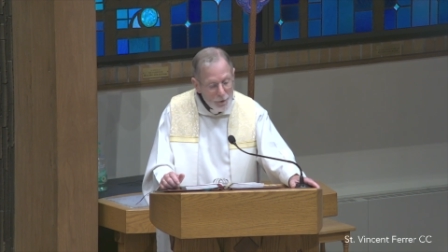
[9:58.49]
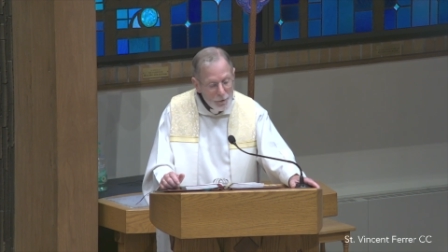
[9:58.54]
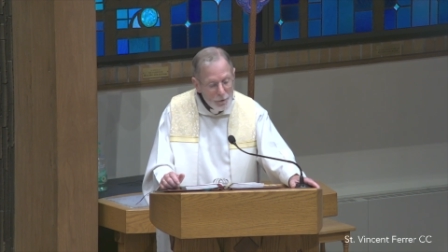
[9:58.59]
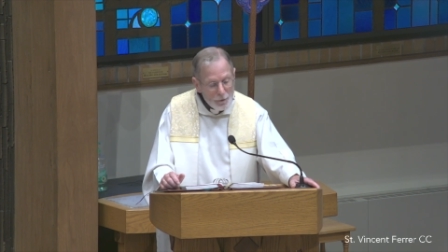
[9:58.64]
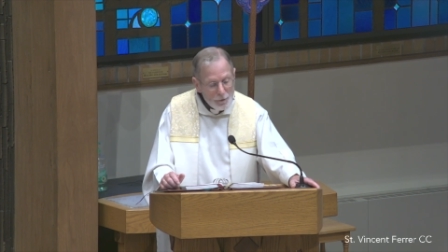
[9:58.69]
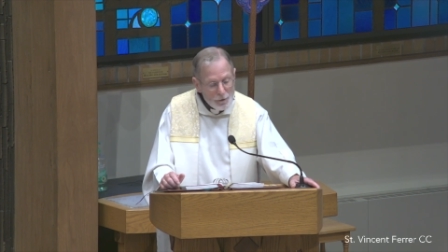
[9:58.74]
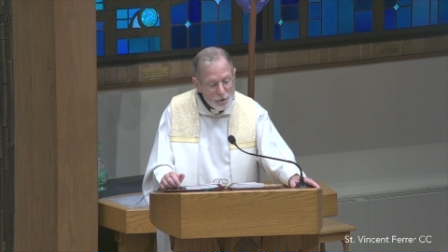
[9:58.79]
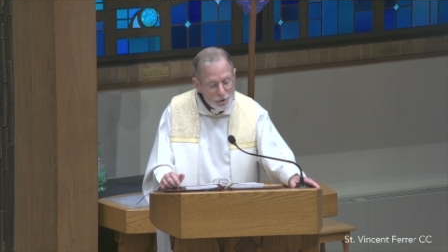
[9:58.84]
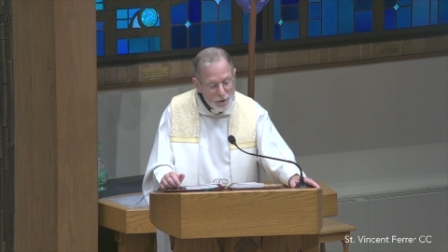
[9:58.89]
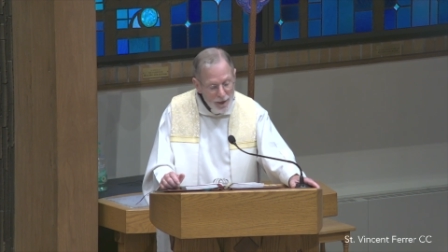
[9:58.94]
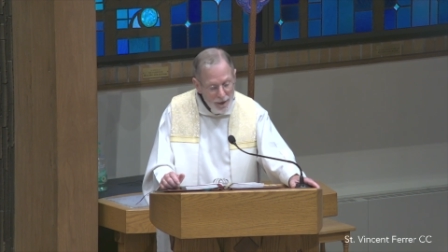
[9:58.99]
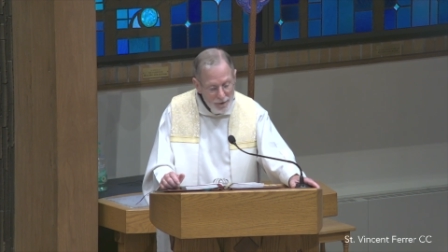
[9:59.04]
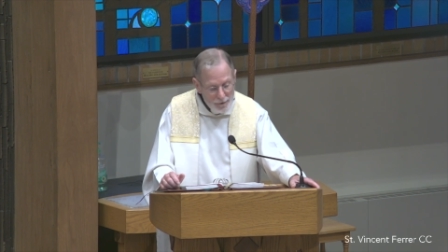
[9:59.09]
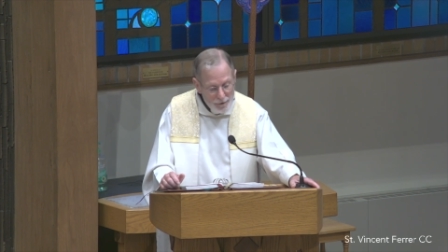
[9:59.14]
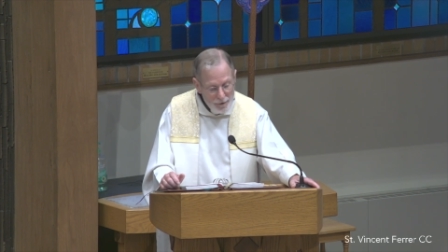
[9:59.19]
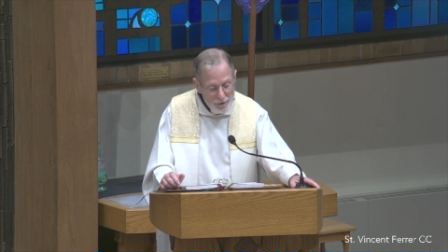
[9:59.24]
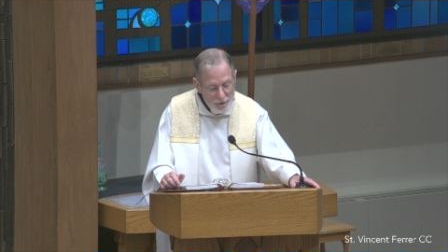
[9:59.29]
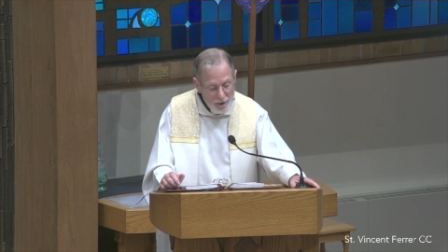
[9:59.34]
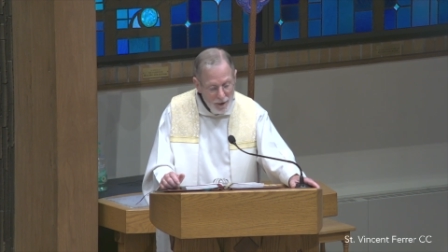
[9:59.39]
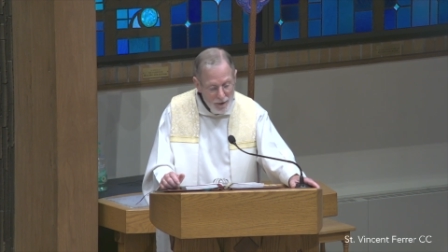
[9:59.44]
you
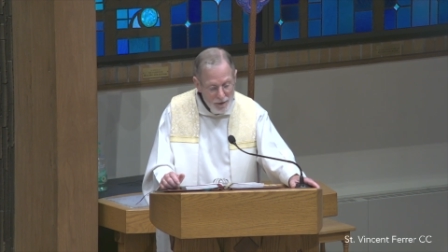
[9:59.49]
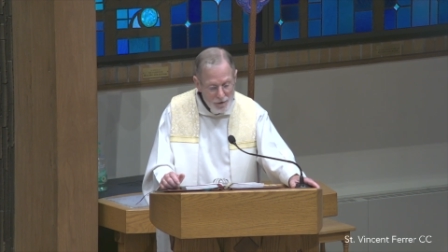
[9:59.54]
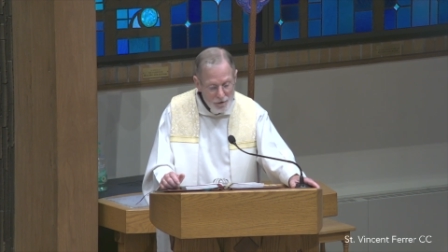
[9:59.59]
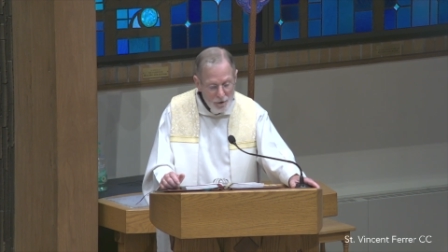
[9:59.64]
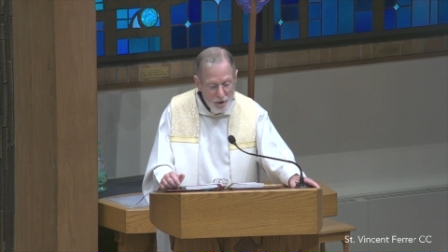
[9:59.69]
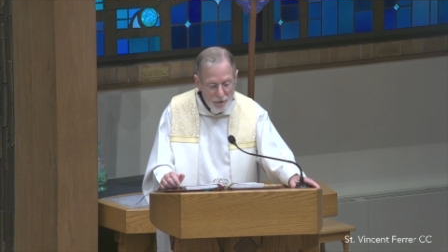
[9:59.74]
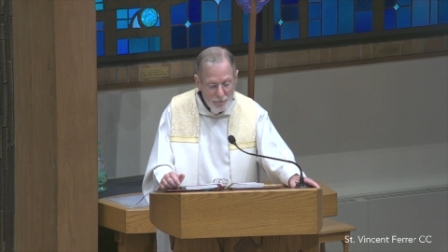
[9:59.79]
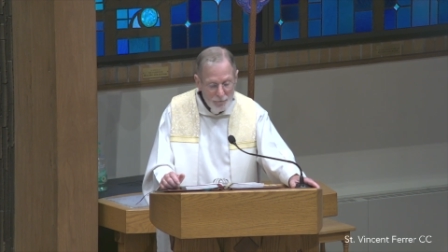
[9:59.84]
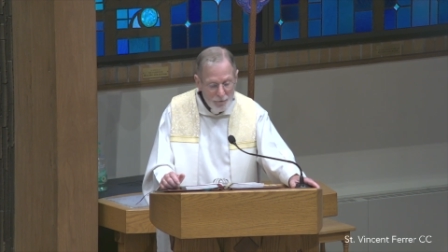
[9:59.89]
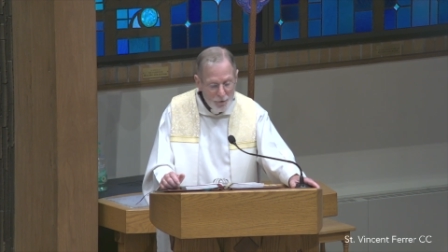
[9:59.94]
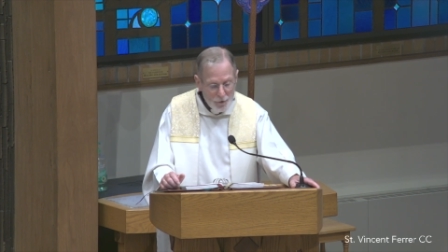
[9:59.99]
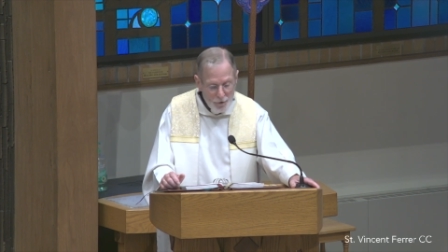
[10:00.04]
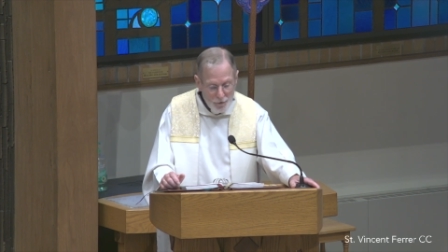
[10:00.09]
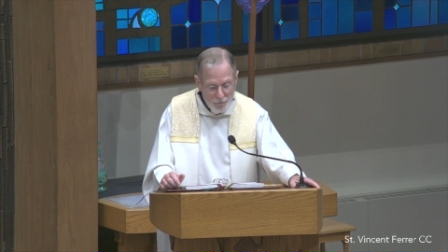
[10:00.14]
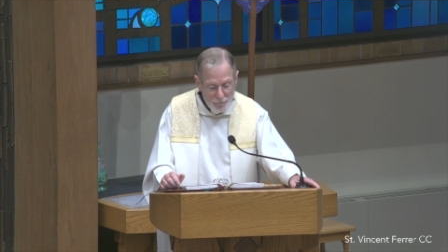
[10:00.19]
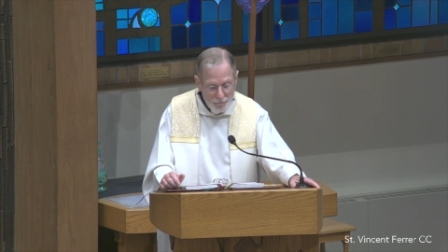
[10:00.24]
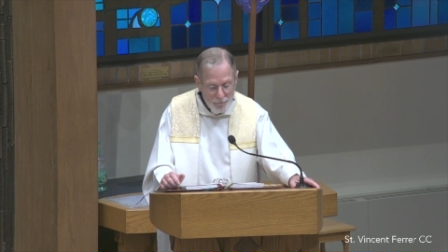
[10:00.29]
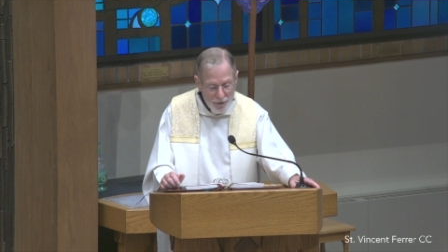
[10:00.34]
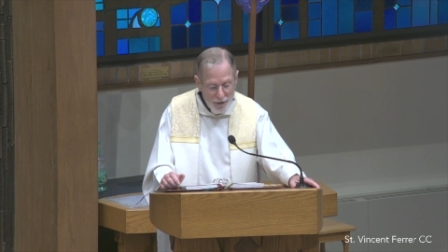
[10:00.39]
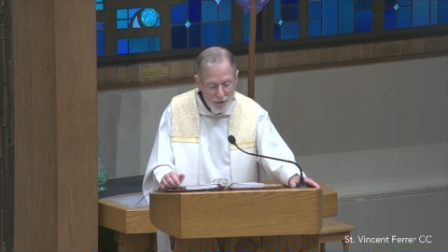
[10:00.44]
shake the dust off of
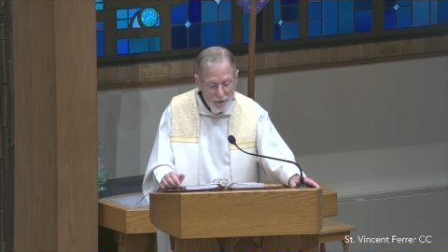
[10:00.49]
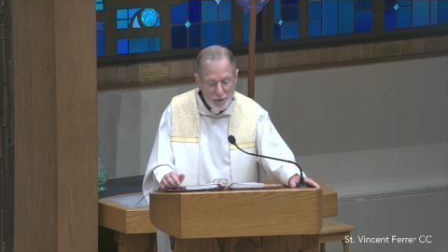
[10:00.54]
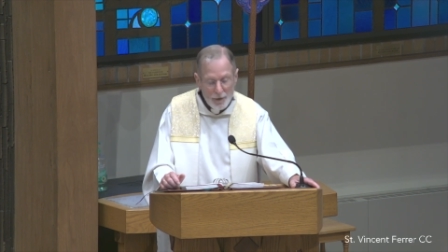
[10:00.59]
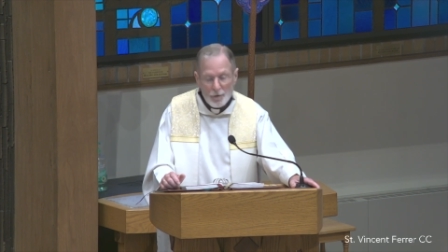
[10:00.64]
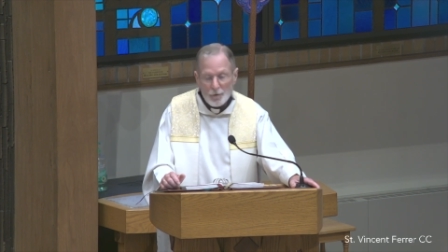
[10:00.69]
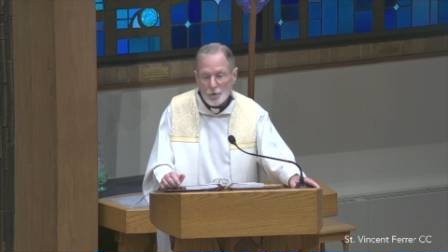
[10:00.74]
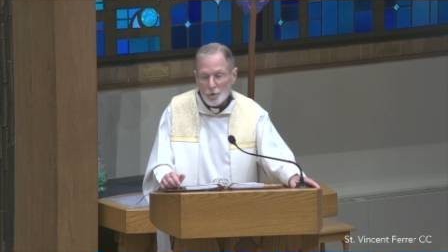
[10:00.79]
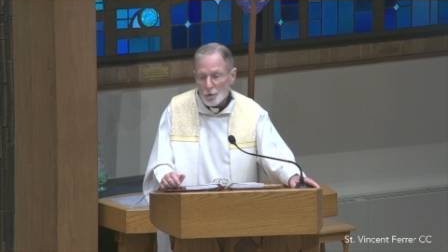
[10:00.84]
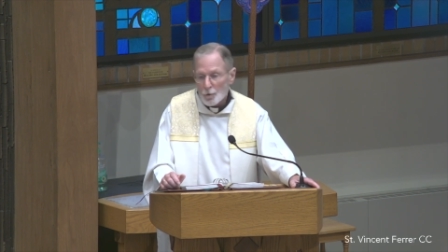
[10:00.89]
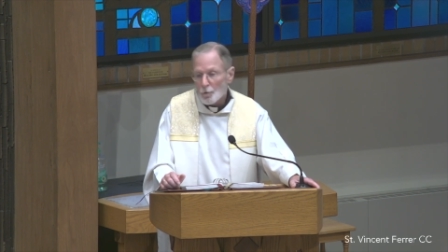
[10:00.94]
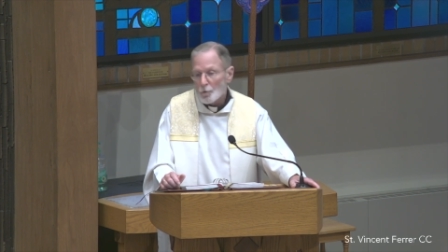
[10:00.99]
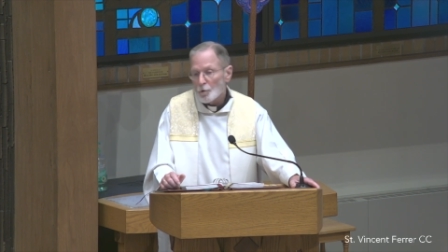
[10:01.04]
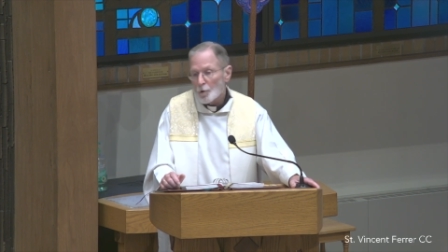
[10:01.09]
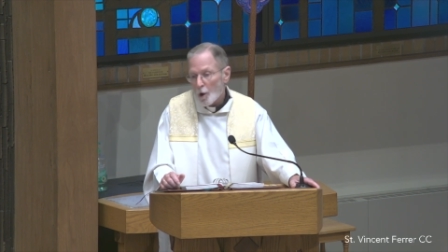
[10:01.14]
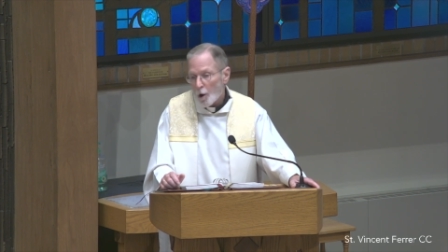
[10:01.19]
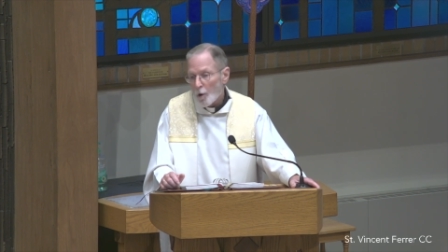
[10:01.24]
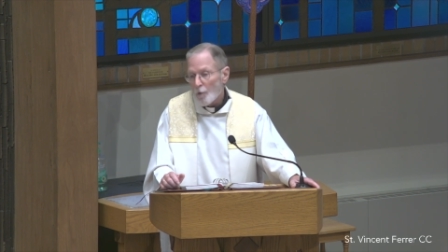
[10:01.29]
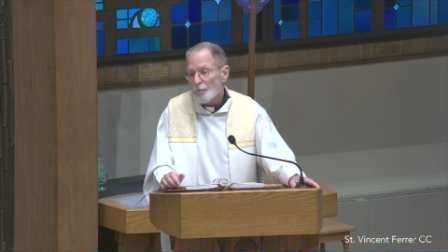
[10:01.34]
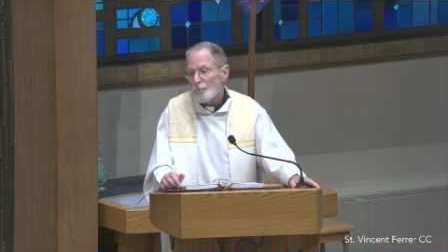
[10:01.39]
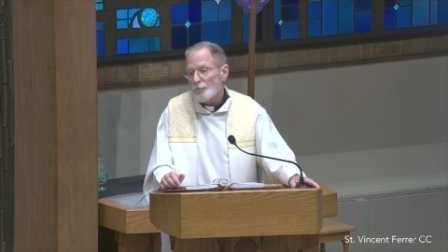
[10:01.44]
your feet and you
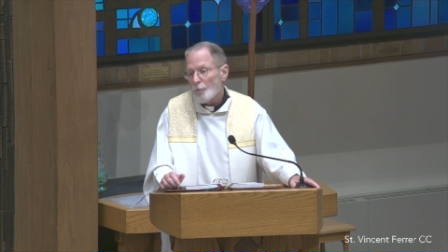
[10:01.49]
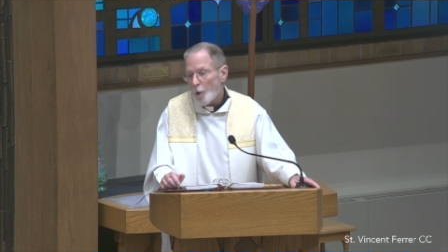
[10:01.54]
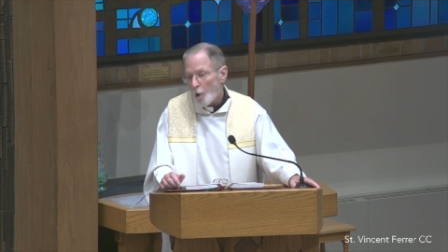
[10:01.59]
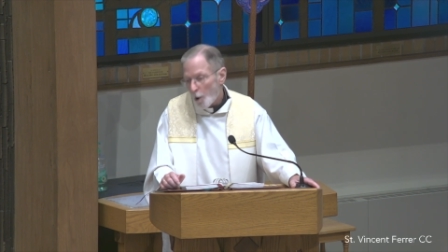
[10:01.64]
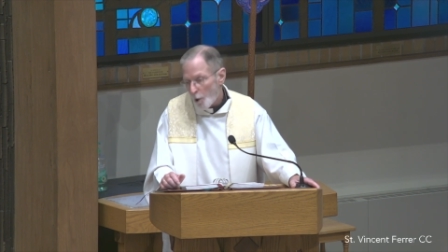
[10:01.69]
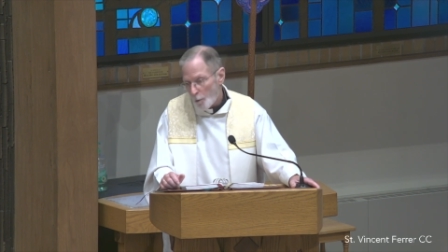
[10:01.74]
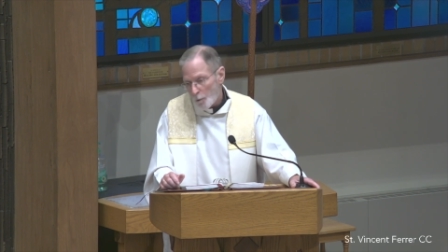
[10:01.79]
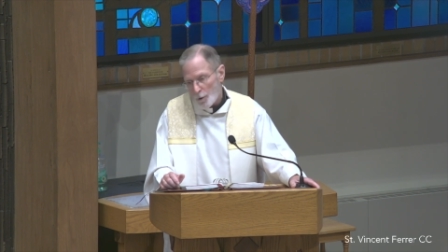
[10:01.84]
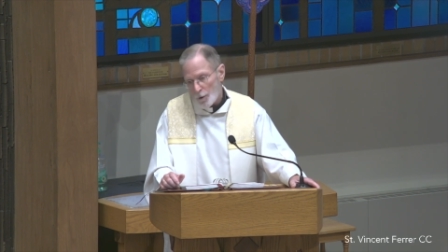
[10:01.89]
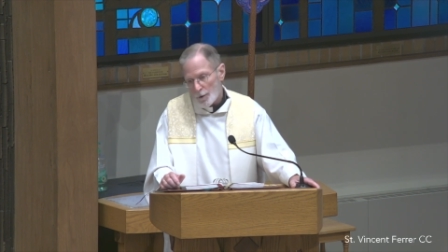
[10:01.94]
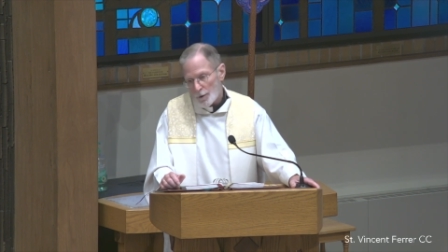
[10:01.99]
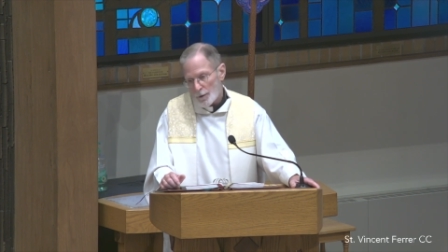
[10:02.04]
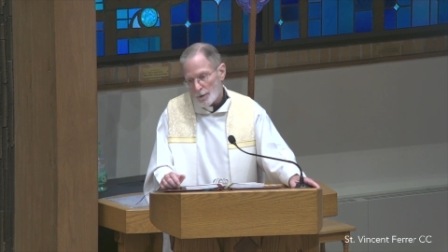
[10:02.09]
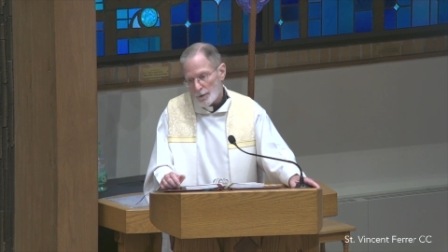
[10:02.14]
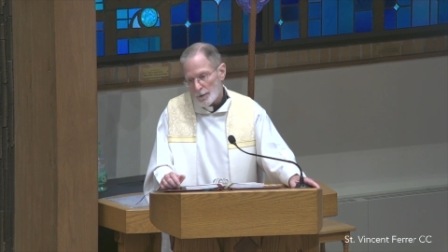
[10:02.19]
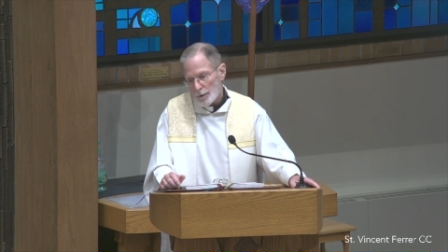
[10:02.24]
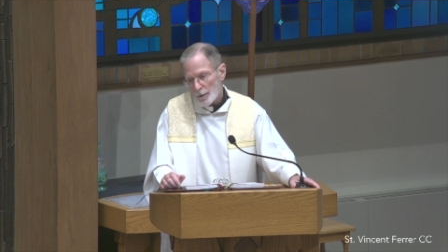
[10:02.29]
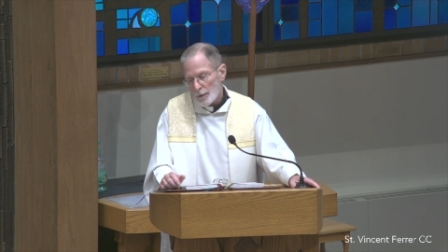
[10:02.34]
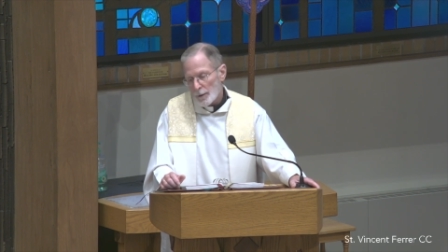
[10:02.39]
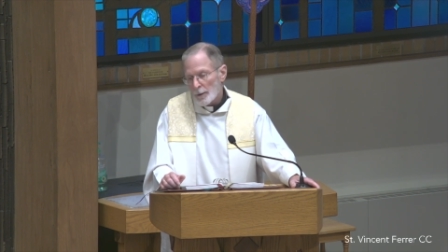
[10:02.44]
go
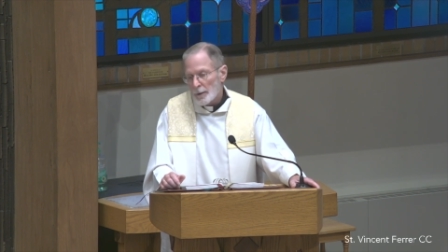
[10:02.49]
forward.